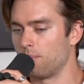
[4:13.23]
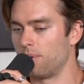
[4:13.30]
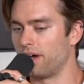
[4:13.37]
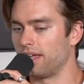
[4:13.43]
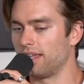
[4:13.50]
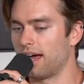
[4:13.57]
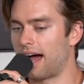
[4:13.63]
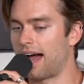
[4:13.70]

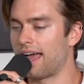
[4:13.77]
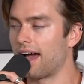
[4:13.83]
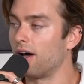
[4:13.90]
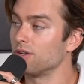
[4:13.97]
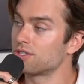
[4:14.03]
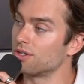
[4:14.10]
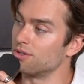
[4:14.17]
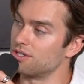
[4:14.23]
But
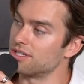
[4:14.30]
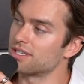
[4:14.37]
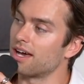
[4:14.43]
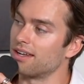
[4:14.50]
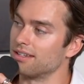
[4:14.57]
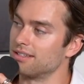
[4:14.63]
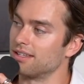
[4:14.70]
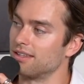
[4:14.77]
I also
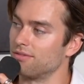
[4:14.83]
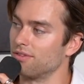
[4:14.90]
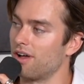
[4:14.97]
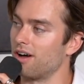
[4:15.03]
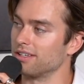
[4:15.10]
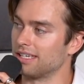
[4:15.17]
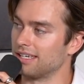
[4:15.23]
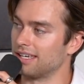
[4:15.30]
just got into the
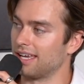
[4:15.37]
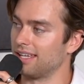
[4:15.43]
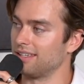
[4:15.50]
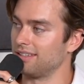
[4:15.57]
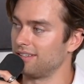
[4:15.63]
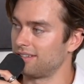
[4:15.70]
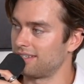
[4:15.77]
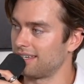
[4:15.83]
vlogging
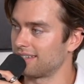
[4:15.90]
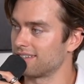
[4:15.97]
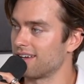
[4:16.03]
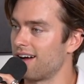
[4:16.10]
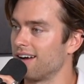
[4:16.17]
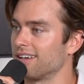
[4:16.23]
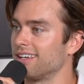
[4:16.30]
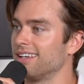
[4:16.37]
and
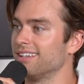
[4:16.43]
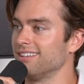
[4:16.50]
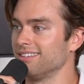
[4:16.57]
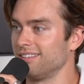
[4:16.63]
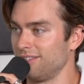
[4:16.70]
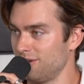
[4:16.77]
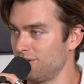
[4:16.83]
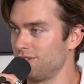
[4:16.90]
TikTok
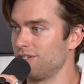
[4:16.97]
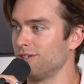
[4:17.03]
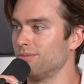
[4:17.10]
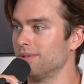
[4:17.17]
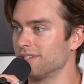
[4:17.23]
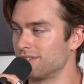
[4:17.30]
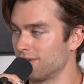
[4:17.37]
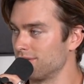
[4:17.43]
and
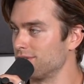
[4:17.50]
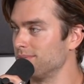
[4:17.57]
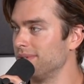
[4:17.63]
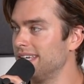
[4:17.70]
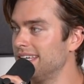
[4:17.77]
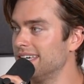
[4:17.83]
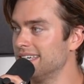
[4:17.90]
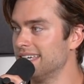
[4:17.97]
YouTube and
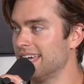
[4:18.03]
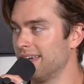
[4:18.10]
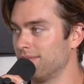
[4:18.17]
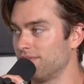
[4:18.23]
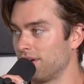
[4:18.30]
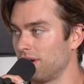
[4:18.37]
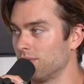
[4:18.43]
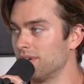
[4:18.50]
social media
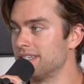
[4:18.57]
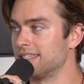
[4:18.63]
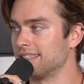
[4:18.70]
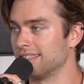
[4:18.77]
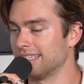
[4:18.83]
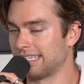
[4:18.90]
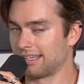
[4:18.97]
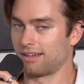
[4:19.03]
game very
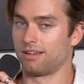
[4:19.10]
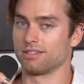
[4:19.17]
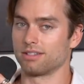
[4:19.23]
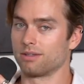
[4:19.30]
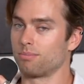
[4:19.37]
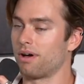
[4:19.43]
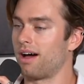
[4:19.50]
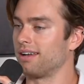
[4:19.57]
recently.
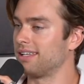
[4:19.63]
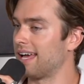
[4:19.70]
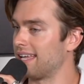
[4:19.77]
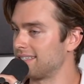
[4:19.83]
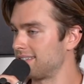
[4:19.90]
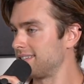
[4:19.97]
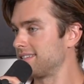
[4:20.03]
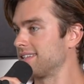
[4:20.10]
Also the
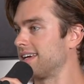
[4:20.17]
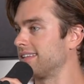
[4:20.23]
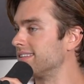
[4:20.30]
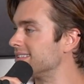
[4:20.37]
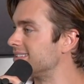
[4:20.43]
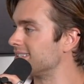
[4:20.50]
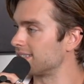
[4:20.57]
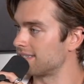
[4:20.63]
podcast. This is
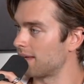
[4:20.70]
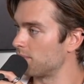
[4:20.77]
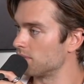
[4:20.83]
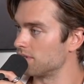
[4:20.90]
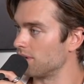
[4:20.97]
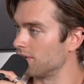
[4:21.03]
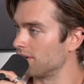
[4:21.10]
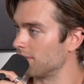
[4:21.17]
like the 6th
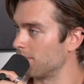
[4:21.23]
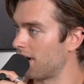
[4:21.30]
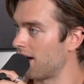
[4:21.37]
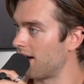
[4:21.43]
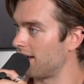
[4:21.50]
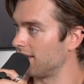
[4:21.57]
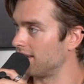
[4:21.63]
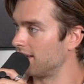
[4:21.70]
episode of the pod.